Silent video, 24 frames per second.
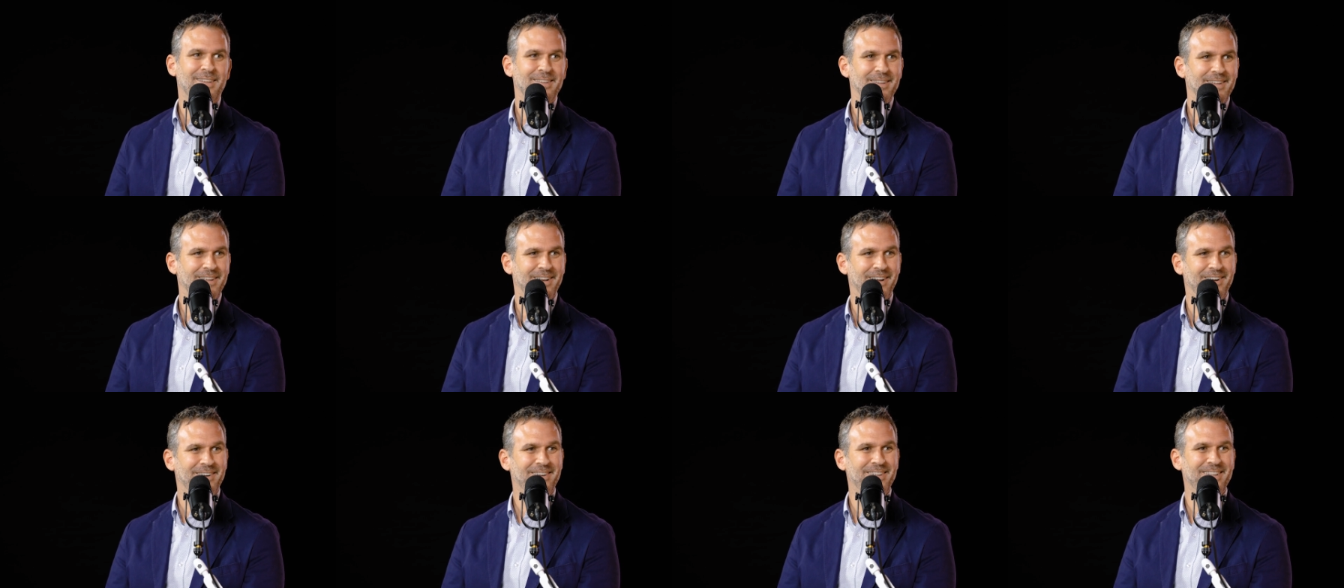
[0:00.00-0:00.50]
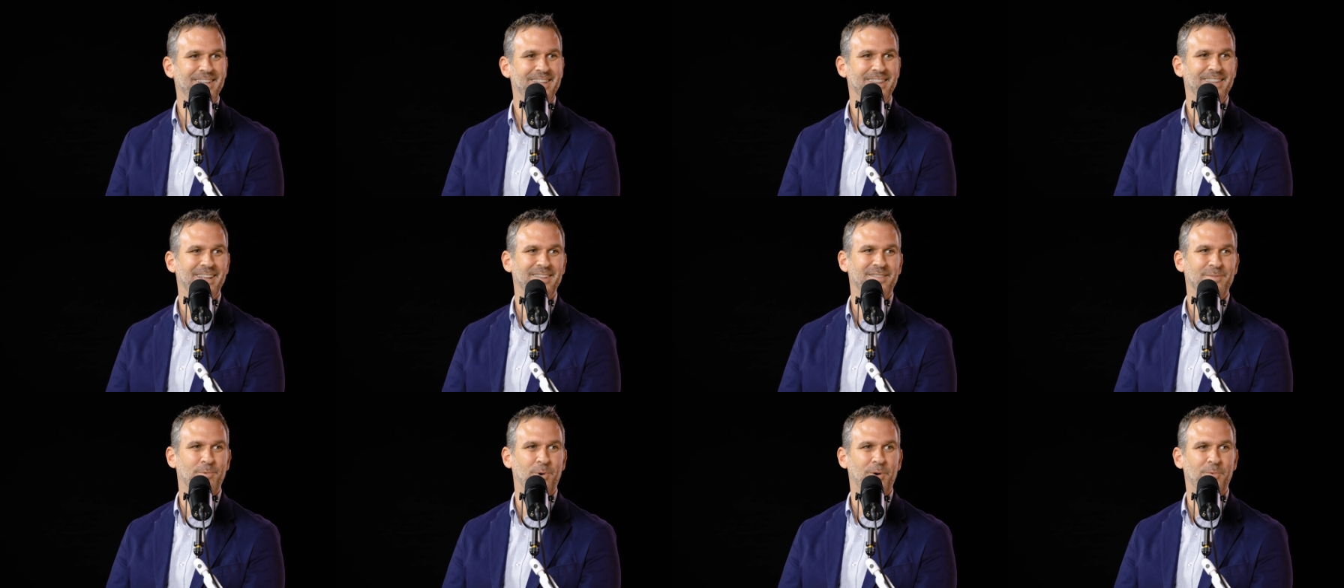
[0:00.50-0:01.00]
You know,
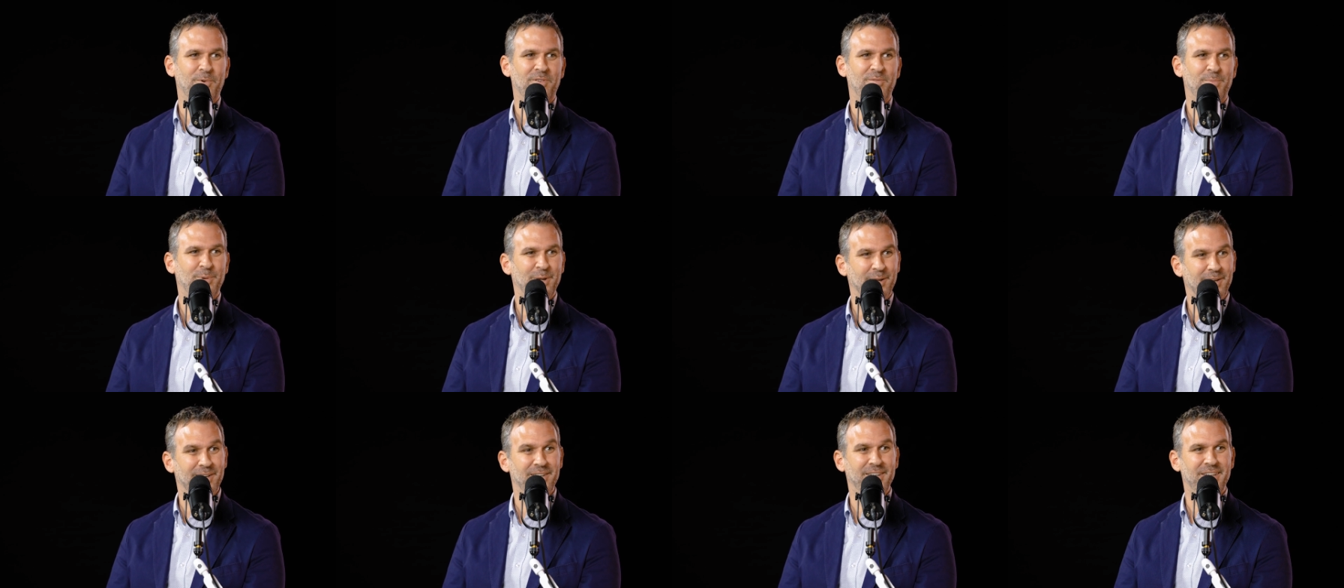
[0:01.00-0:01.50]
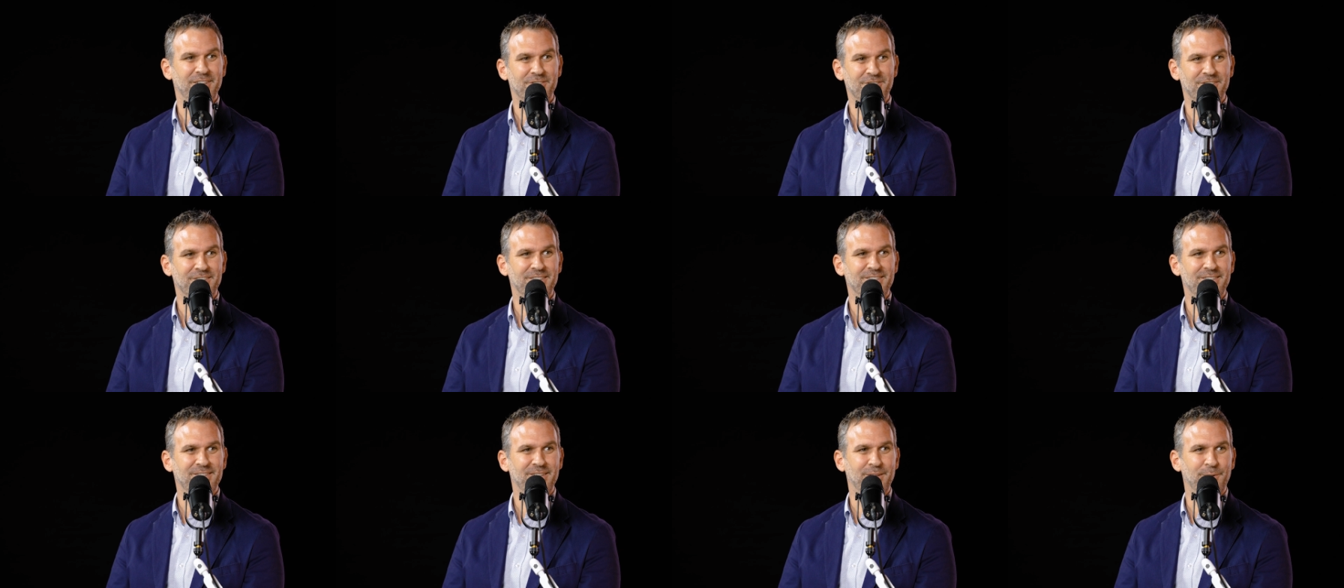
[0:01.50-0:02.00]
that's what we've been
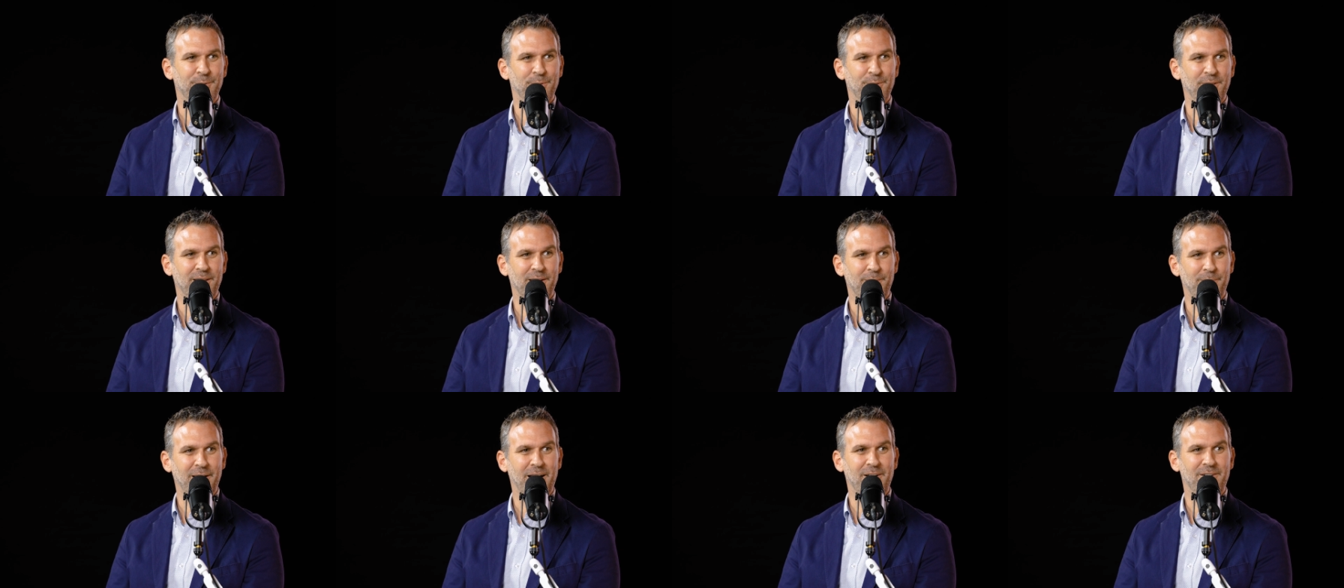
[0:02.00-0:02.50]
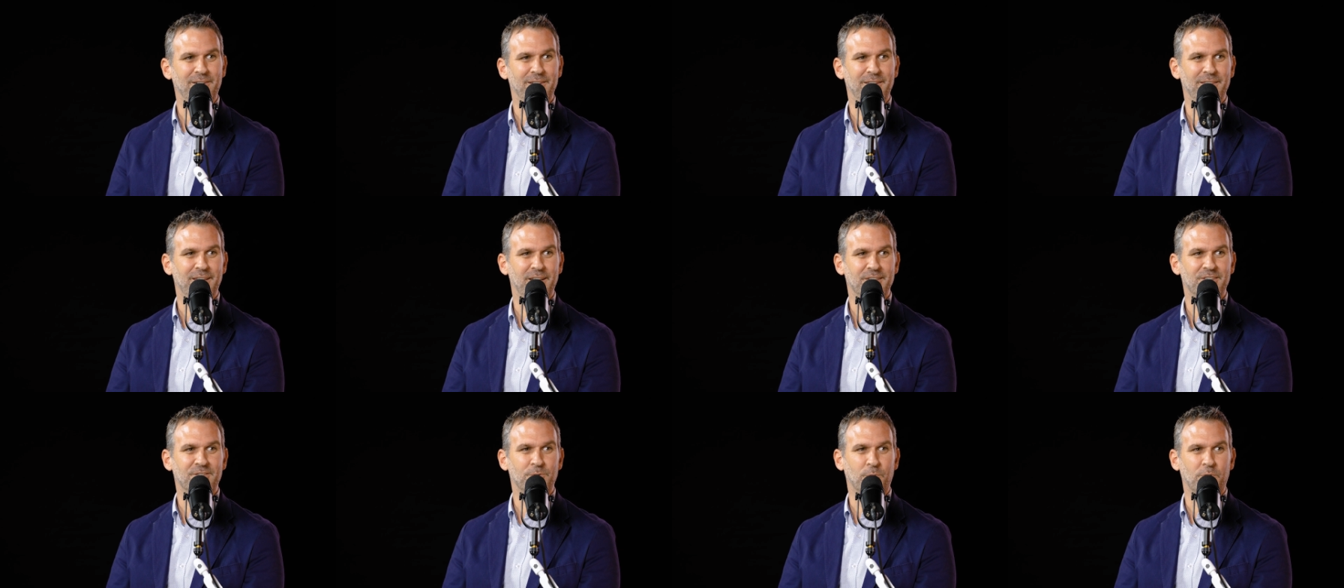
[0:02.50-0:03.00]
conditioned to think about, and
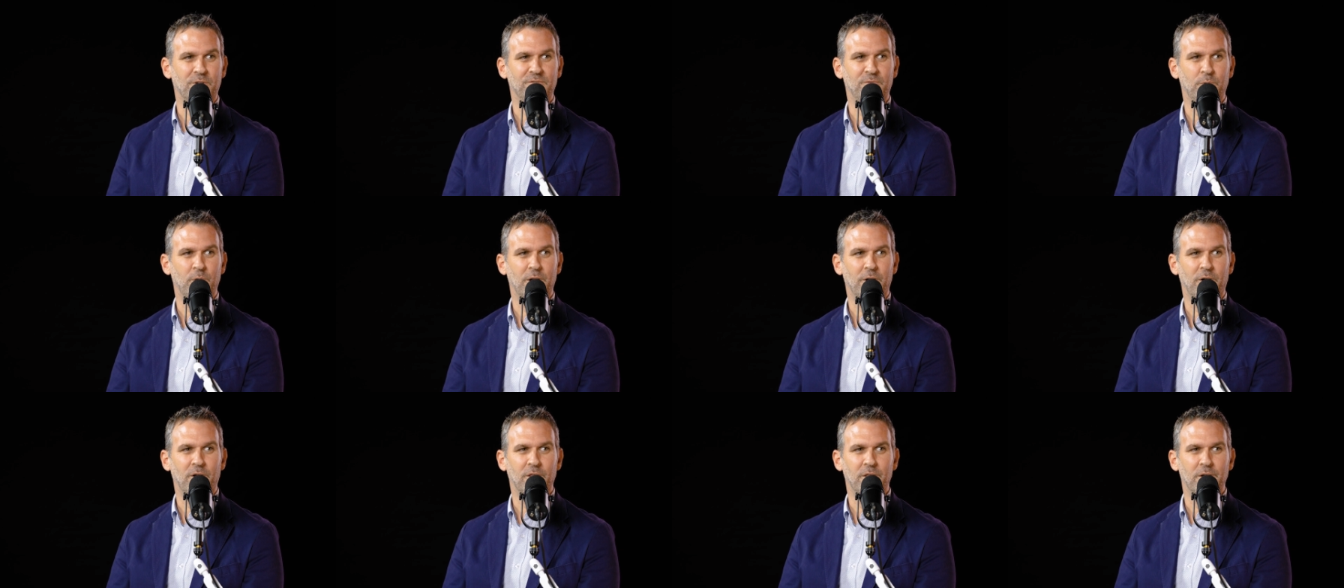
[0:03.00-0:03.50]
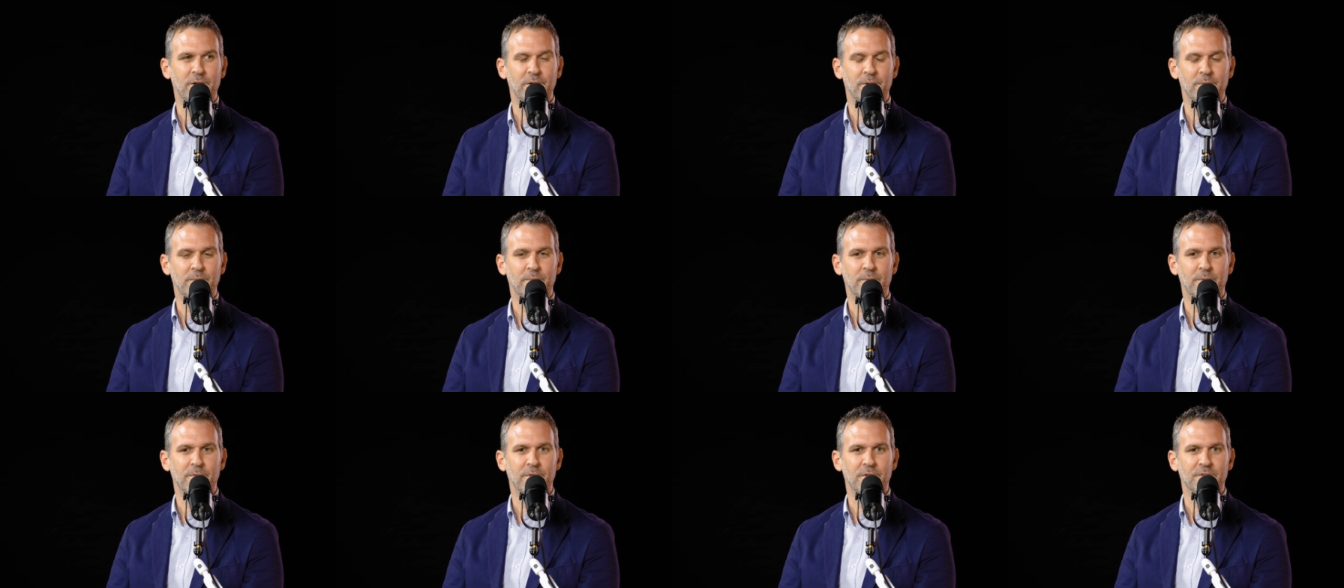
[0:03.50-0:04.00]
that's sort of what all
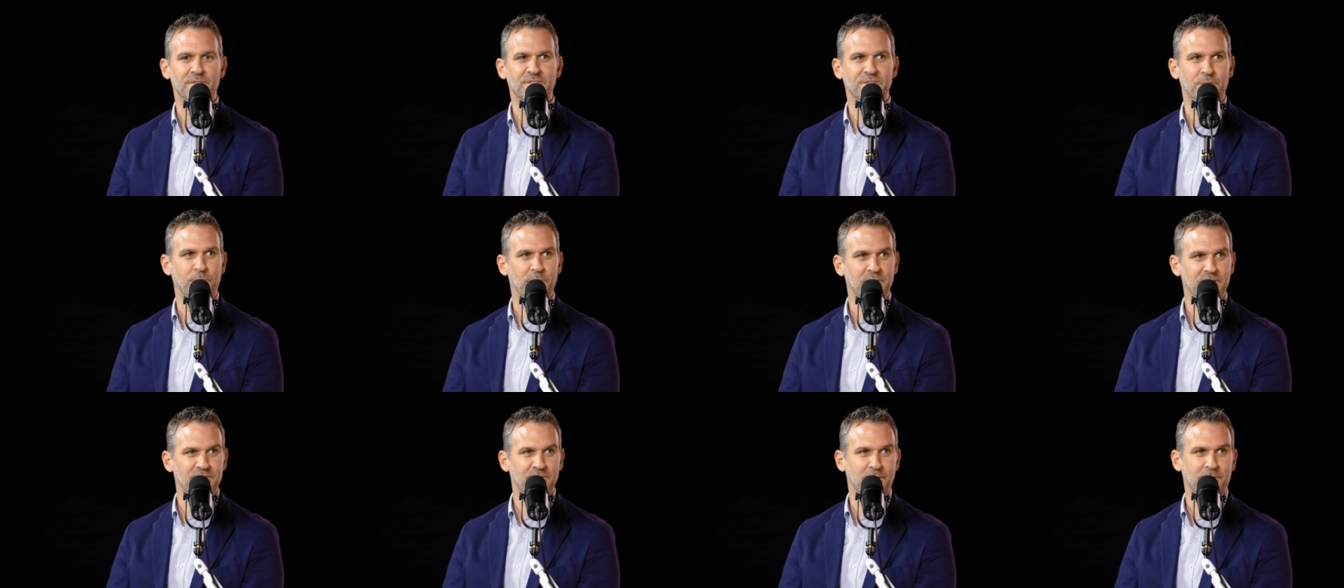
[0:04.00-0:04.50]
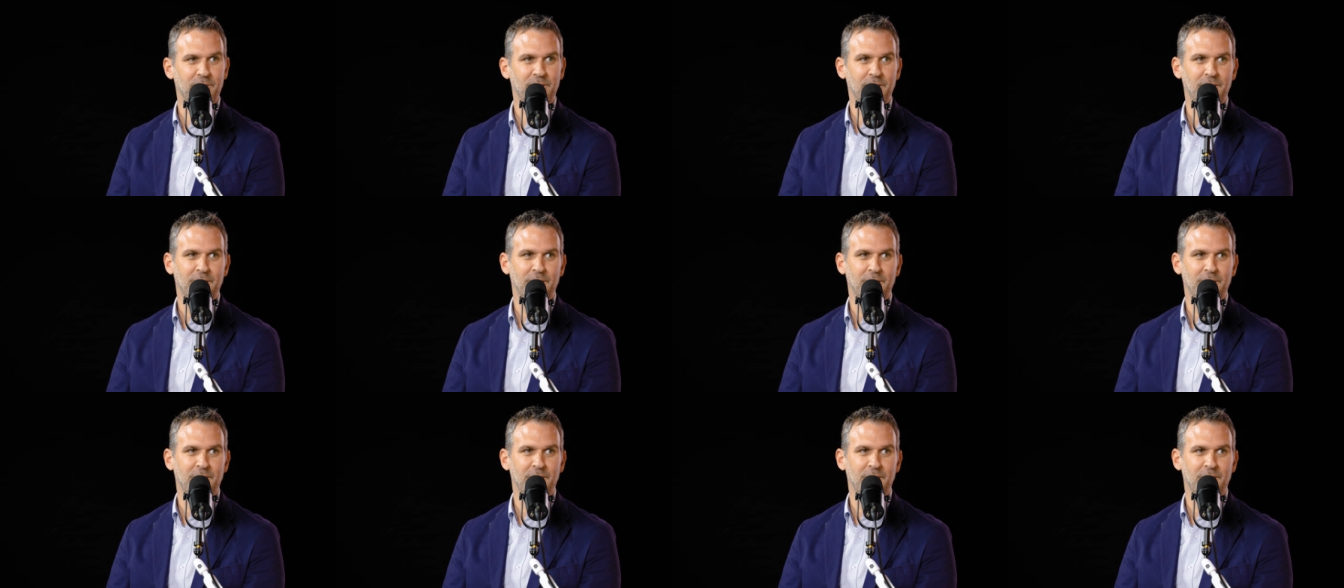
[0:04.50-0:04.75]
the stories are.